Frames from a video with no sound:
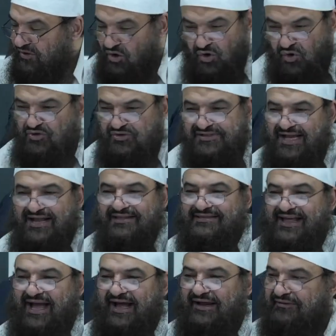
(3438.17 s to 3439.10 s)
Who
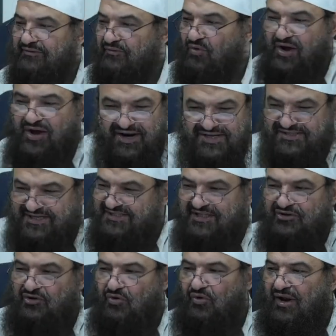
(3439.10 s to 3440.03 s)
said that? Where is
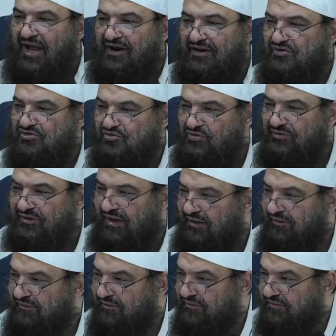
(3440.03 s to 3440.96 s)
this in the Quran and the
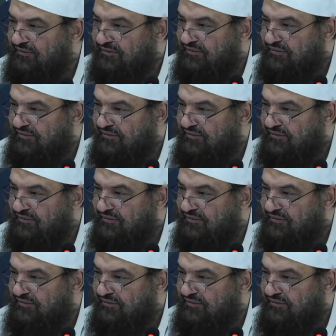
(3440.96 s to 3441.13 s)
Sunnah?